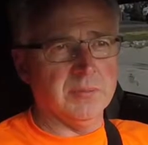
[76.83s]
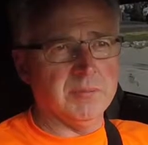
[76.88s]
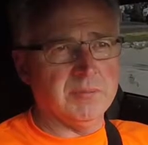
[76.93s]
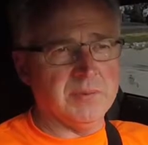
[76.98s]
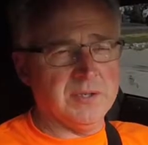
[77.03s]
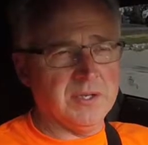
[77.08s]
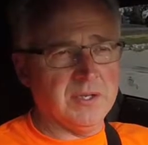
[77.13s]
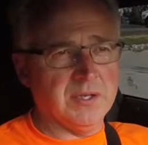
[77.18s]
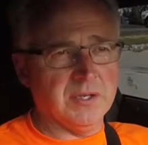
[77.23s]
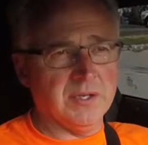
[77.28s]

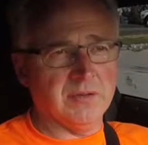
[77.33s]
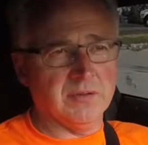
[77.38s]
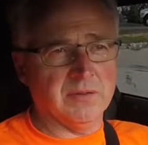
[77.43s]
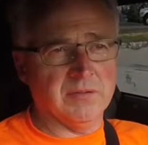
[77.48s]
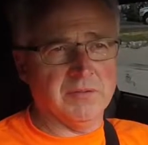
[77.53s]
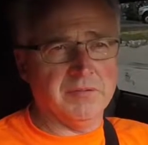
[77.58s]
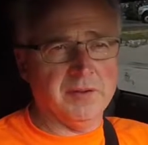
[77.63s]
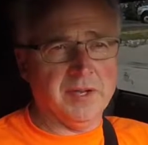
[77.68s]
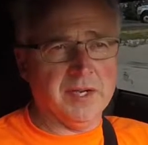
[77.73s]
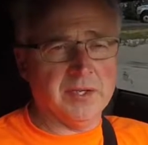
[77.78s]
being
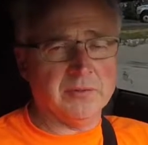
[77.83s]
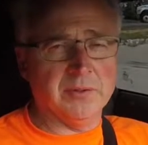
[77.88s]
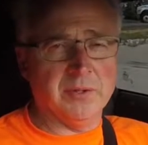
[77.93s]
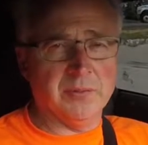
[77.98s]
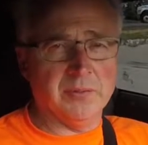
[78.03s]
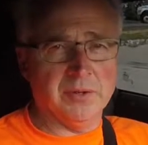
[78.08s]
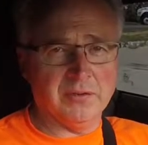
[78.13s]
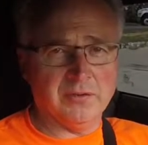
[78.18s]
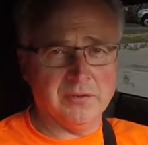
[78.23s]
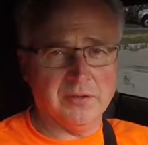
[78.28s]
the factory
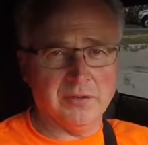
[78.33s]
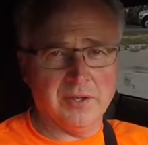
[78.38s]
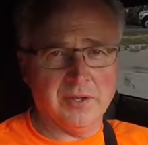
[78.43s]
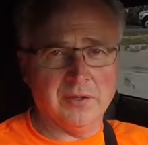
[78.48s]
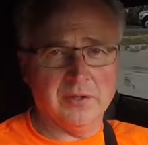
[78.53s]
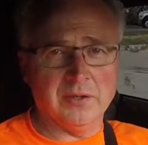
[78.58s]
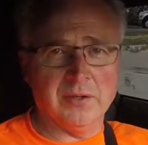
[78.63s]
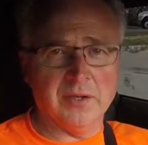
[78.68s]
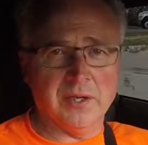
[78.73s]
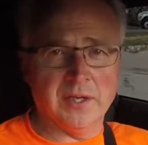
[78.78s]

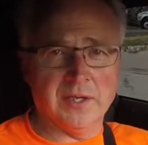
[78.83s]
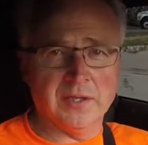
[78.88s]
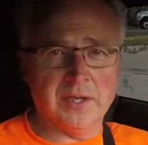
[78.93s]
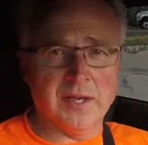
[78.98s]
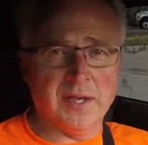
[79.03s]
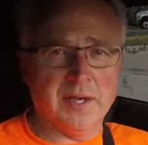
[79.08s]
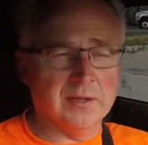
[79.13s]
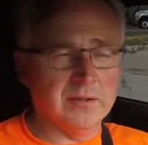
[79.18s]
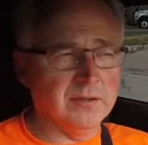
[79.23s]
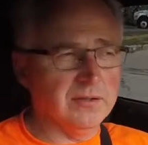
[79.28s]
Resonator and
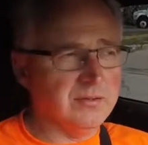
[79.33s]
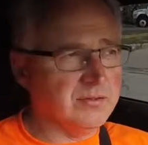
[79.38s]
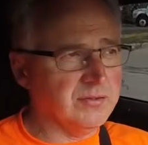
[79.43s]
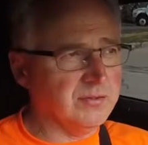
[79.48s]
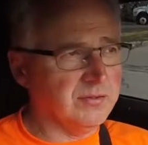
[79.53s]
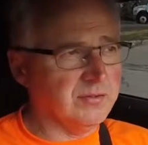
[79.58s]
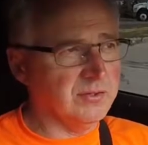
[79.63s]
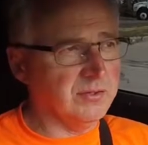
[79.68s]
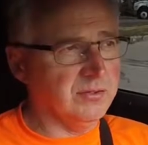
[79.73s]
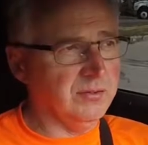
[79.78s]
catalyst
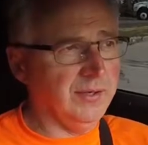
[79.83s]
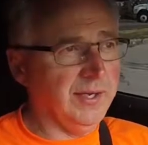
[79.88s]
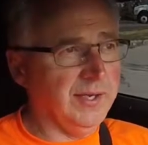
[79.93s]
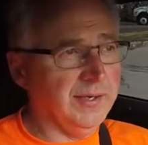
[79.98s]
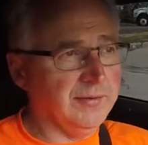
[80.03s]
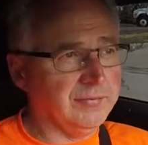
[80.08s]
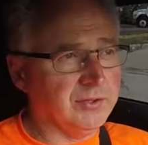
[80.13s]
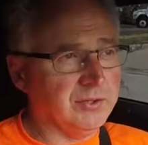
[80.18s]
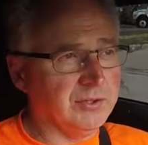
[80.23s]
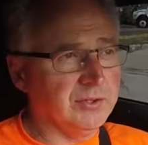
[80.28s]
to
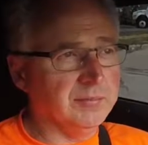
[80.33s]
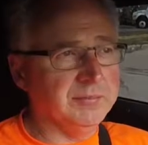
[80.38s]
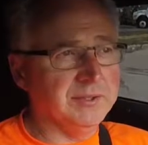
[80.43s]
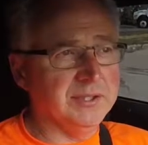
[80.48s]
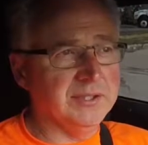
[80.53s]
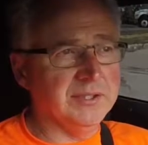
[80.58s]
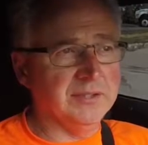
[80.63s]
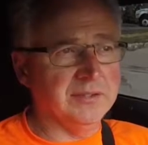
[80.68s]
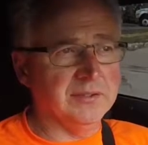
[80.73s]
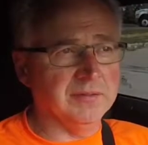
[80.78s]
after
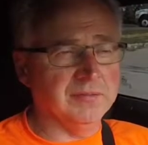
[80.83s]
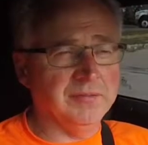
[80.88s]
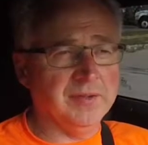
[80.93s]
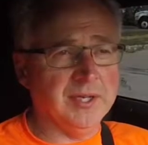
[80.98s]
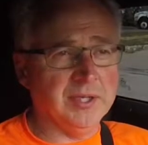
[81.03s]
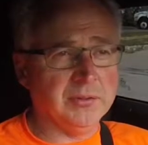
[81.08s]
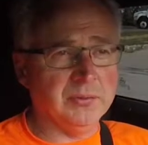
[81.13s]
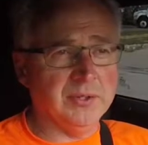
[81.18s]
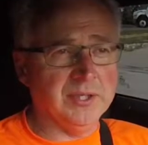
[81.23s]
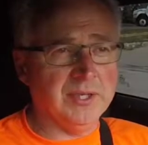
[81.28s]
being the
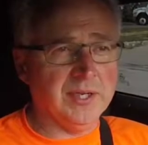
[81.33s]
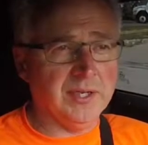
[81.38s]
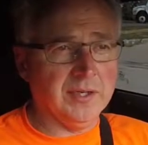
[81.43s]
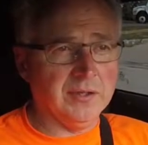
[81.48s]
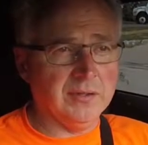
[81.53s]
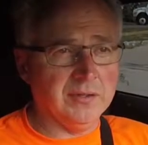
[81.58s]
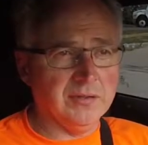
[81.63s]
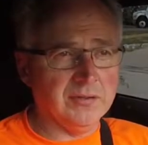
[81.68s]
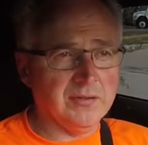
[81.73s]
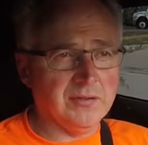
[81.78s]
factory
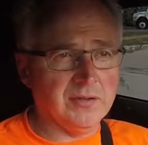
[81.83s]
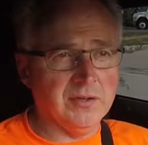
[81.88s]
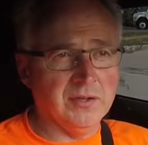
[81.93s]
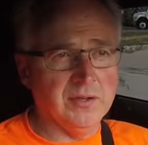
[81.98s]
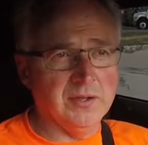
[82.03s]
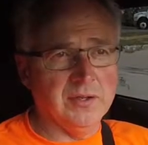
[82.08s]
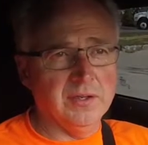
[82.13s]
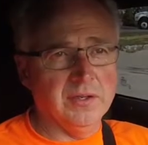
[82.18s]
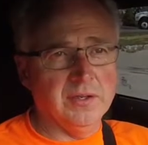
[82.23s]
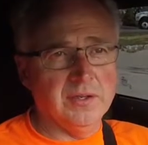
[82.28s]
catalyst,
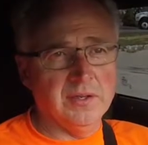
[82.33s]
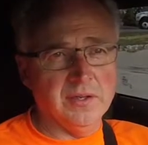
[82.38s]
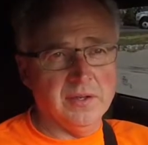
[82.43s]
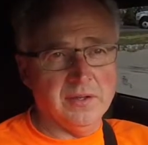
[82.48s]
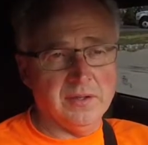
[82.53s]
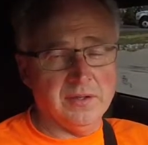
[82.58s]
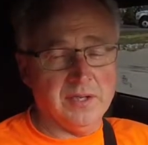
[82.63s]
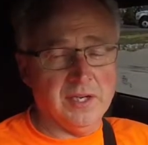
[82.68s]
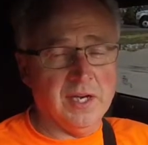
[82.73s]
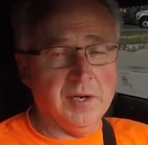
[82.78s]

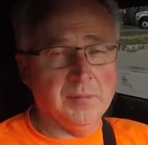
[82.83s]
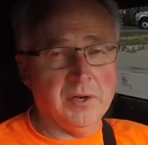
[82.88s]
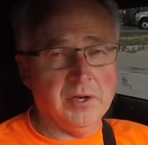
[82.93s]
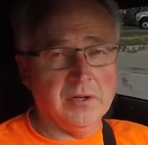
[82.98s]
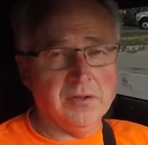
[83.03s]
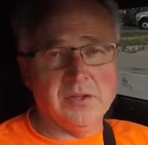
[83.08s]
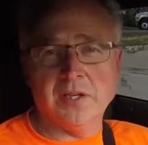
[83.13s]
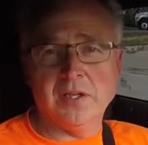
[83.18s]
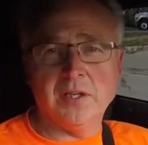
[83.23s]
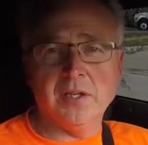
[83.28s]
the
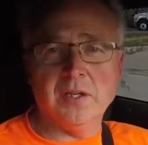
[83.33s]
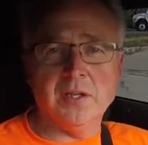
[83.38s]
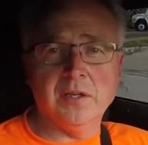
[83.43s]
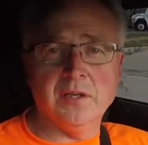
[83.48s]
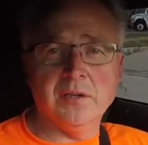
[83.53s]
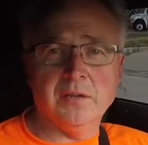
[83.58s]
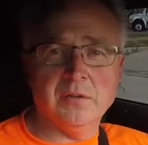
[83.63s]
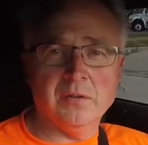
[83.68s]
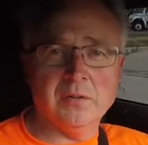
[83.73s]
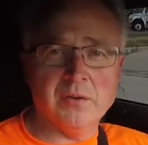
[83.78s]
MRT
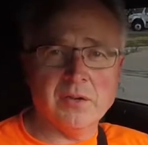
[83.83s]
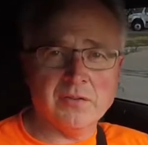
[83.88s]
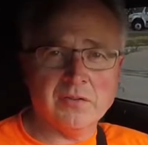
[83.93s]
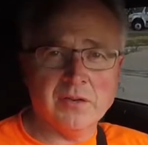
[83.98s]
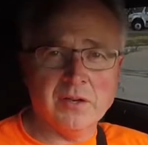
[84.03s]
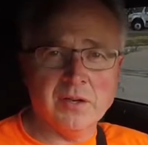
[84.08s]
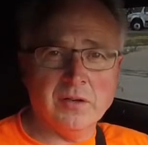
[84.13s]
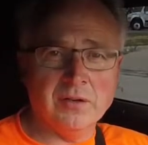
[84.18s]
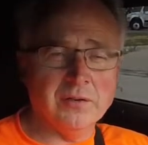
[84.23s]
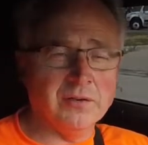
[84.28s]

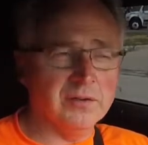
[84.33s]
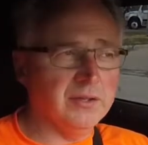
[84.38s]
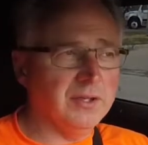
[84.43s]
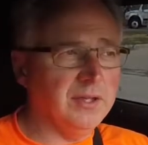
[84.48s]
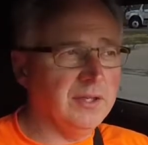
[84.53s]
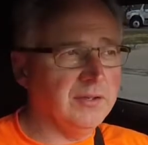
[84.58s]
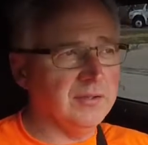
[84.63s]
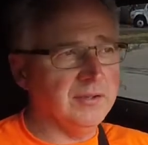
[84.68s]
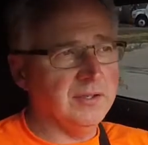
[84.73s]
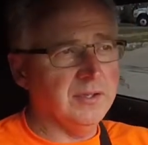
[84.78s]
Resonator
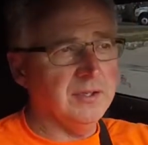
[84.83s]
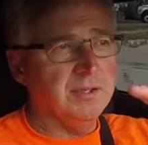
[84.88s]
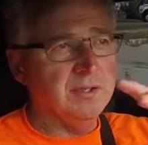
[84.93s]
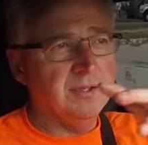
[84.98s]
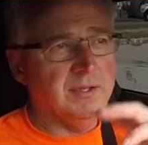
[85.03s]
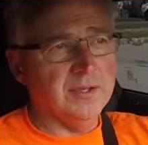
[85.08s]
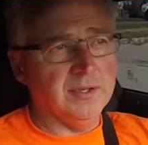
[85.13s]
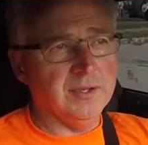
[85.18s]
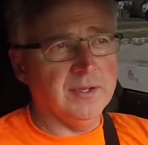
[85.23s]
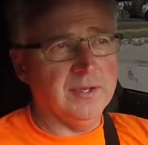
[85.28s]
delete,
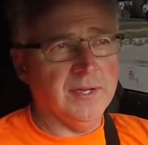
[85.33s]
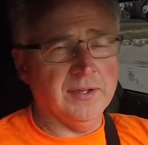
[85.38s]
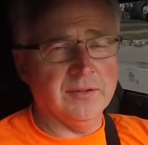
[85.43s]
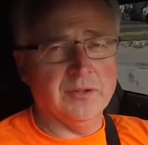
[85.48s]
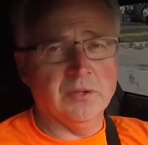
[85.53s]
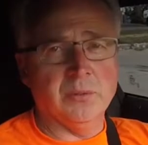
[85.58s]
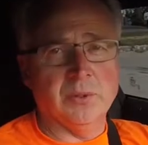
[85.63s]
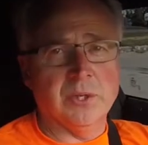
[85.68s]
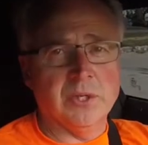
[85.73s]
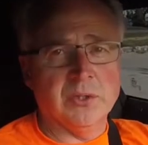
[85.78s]

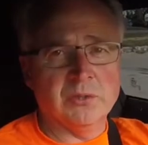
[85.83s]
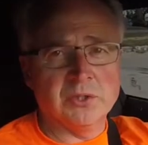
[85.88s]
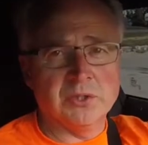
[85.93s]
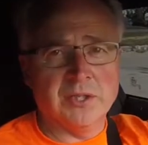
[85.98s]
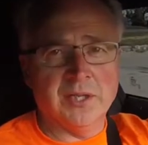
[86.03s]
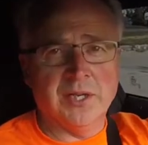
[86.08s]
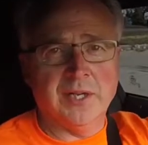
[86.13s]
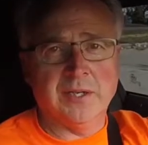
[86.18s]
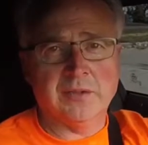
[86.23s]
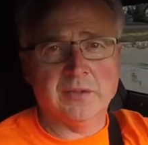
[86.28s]
and the Roush
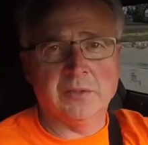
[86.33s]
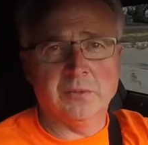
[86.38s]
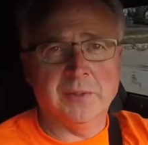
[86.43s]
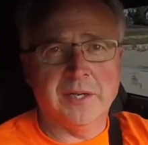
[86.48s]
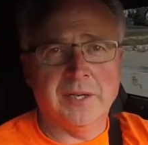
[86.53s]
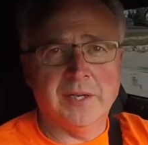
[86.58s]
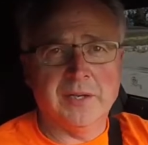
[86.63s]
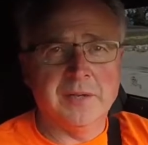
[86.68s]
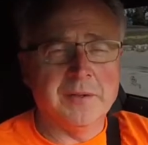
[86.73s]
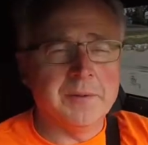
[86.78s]
axle
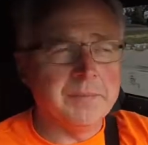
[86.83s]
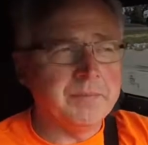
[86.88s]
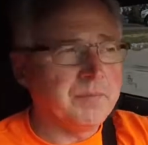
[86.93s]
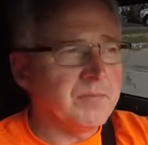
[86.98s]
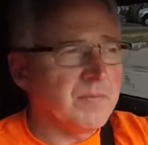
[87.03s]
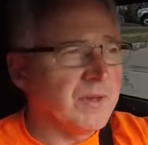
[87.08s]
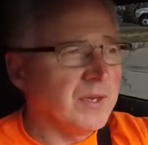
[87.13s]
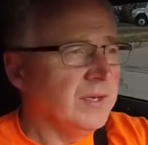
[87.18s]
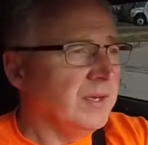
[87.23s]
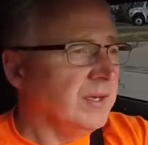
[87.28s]
back.
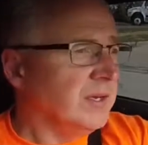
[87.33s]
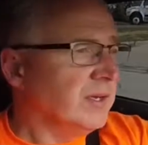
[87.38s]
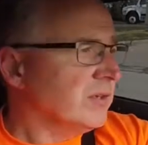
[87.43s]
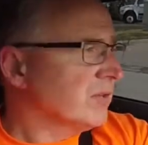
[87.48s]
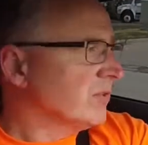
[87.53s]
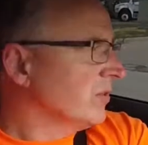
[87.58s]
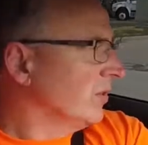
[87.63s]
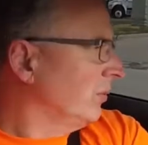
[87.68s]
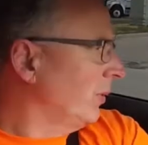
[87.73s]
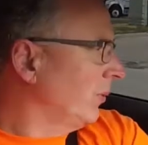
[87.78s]

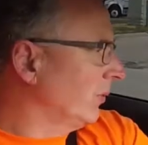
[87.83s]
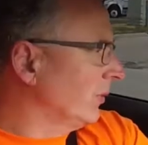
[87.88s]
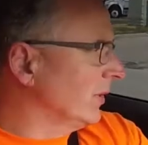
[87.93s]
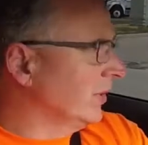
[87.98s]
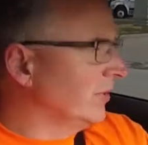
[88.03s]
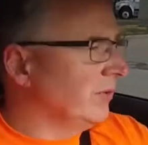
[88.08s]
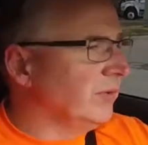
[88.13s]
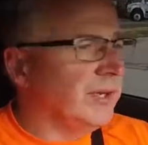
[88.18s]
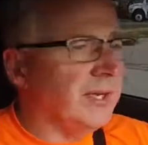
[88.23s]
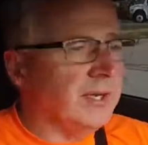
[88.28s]
So what we're
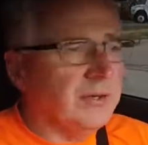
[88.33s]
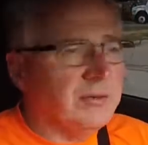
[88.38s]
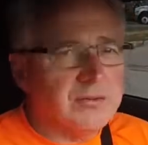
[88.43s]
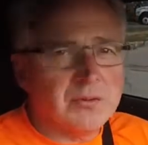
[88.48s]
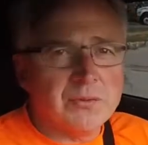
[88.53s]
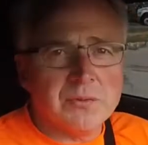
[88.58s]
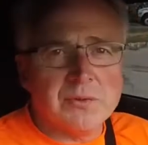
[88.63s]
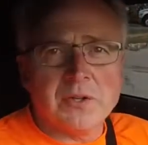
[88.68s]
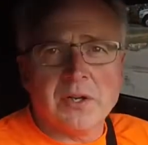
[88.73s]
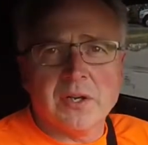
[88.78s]
going to do now
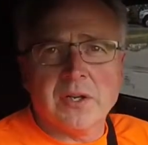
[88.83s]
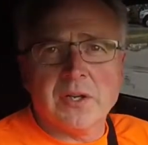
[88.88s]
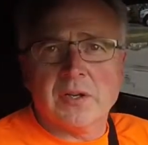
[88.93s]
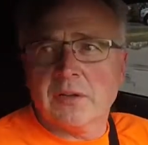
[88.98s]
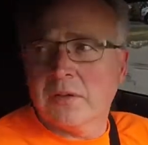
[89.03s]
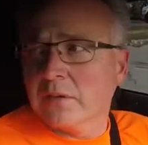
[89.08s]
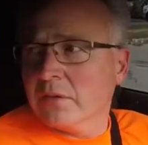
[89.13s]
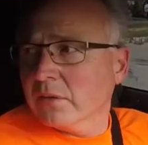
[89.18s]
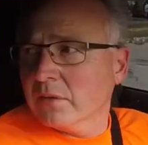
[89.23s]
is we're going to